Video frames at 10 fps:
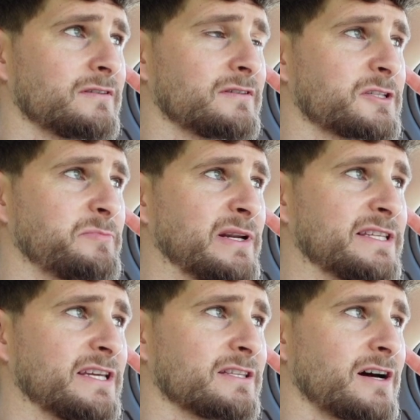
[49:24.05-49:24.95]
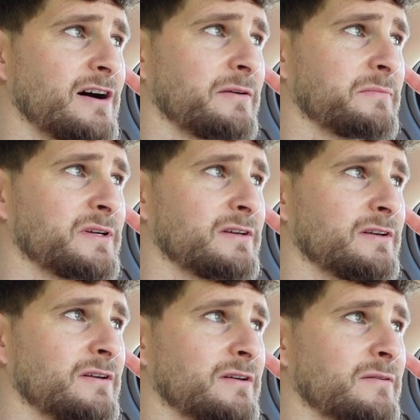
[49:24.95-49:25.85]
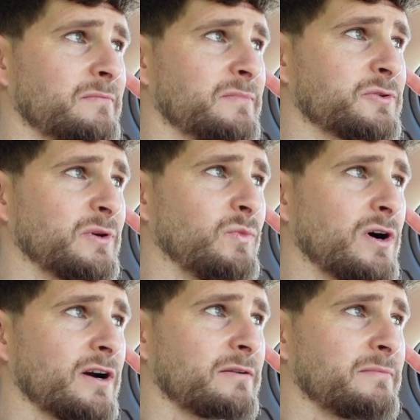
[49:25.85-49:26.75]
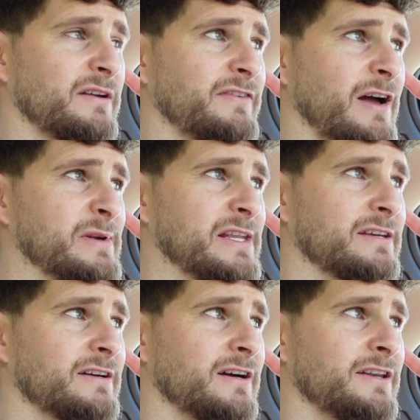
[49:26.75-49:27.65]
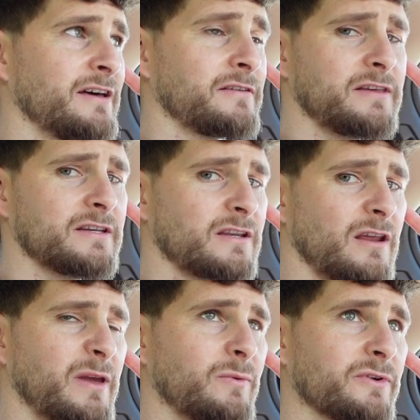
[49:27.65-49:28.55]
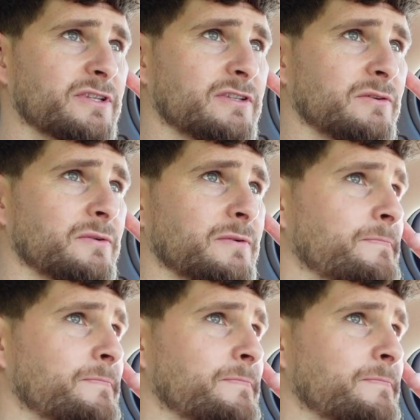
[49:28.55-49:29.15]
splitting time between work and my family and other things that I may want to do.